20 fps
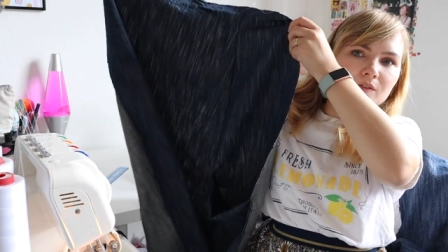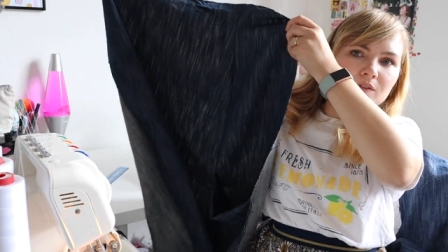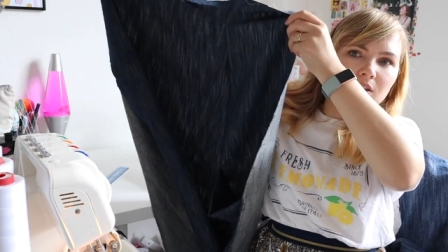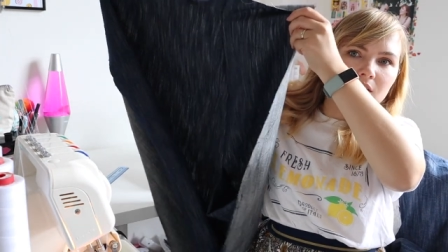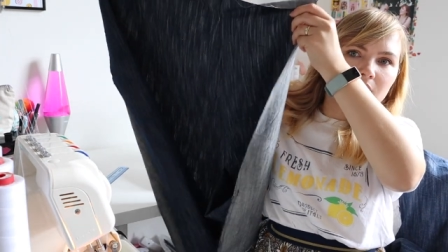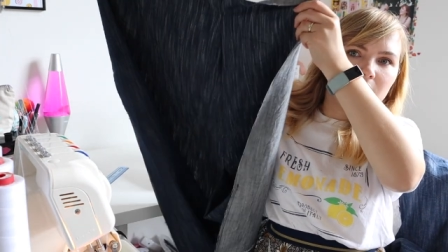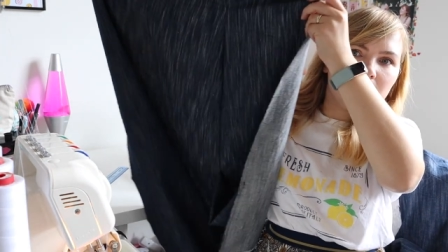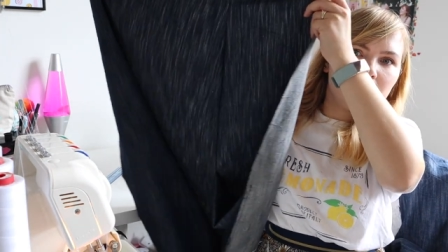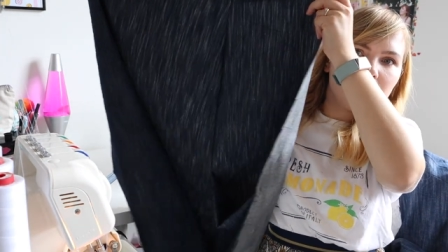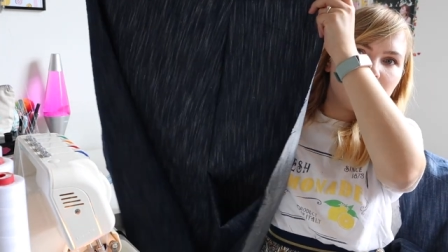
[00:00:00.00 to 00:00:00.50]
of
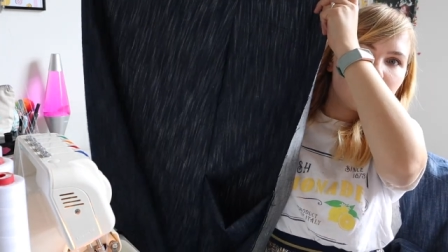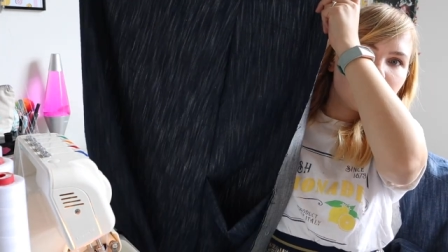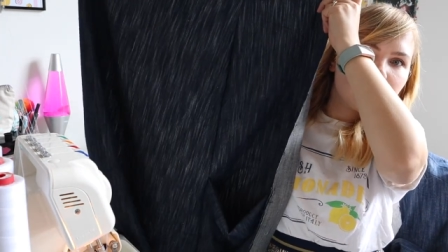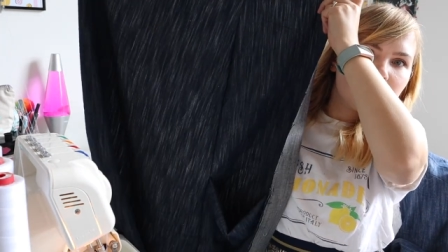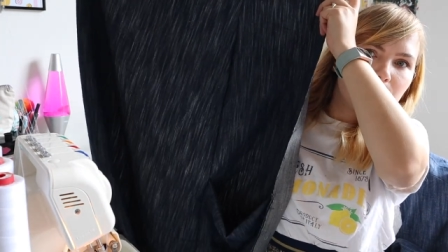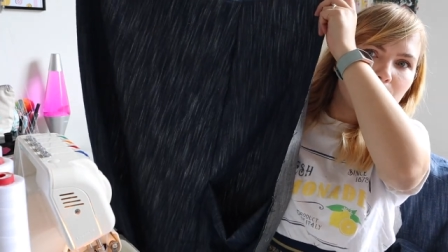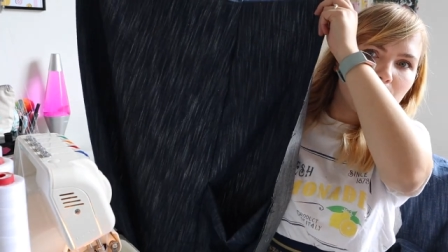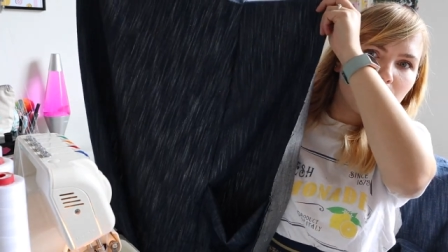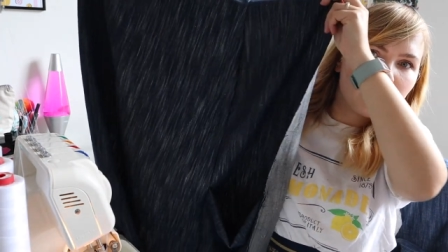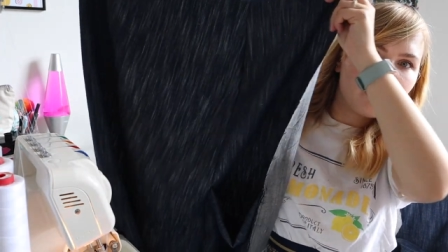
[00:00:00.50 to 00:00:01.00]
the
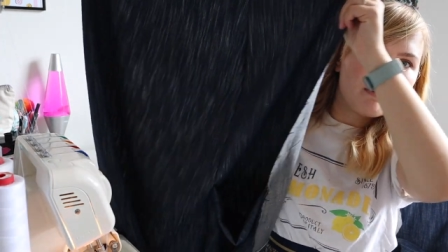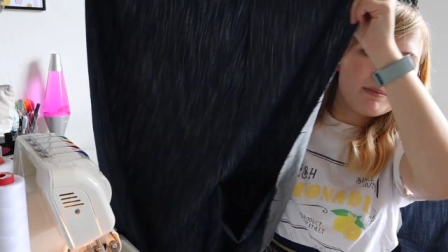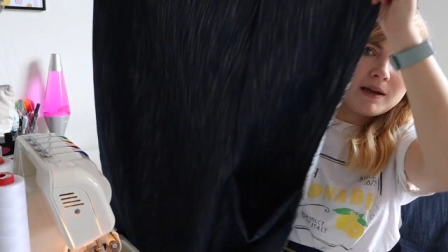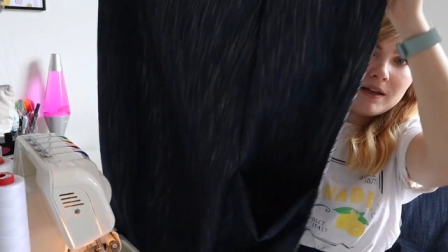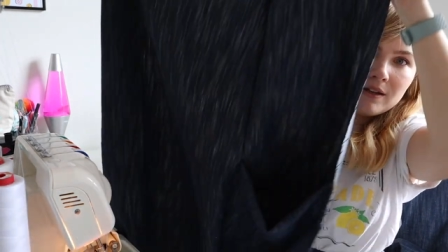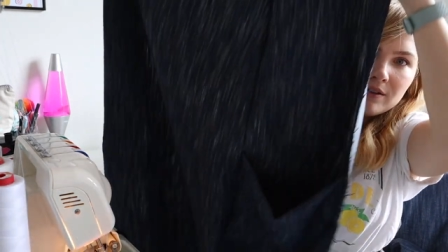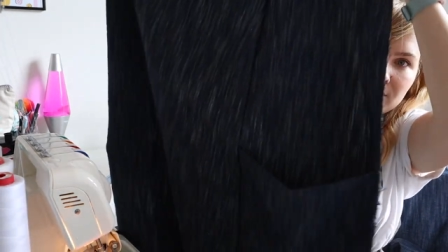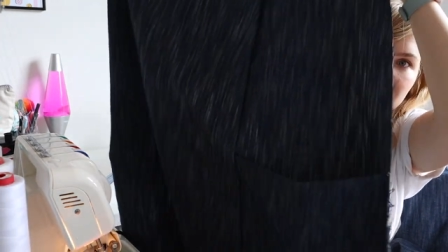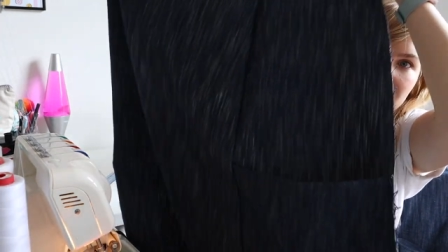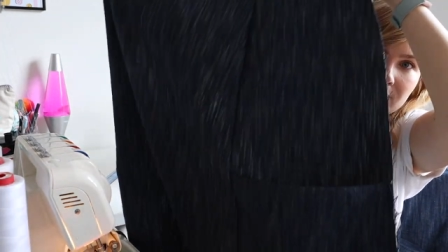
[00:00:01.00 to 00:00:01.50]
pocket
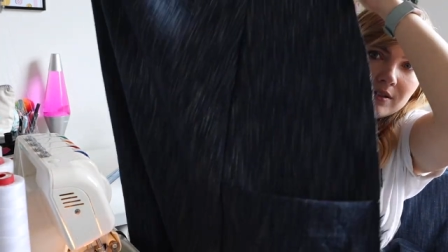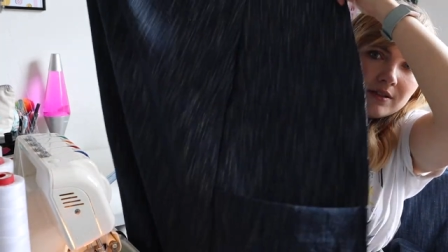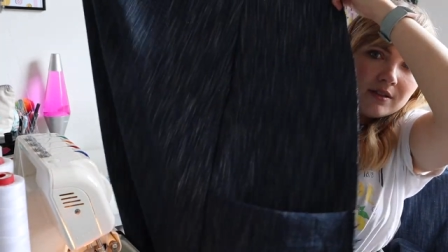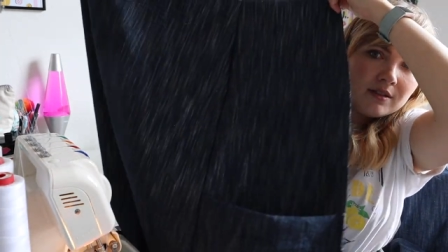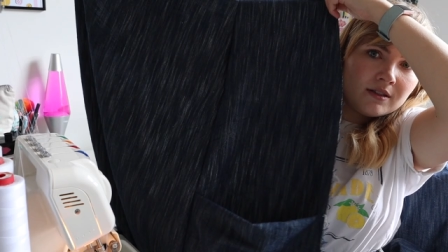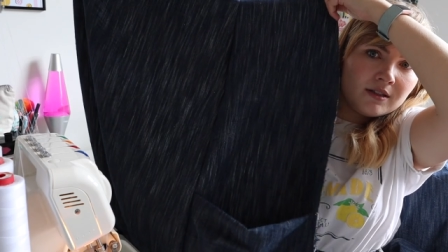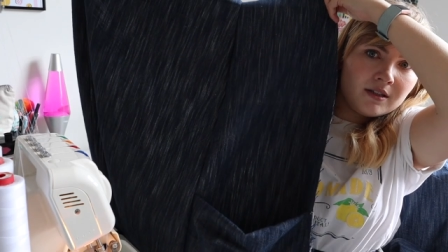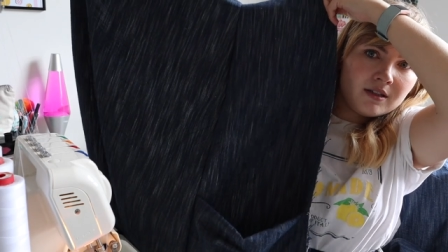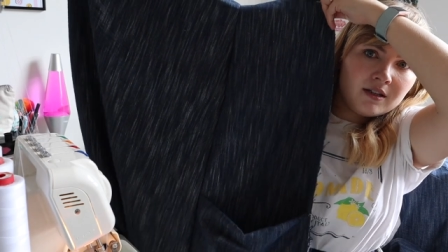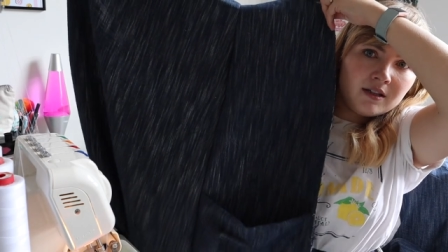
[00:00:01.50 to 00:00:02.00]

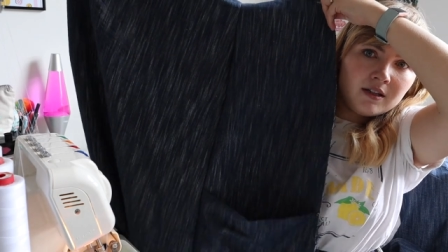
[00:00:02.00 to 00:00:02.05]
panels,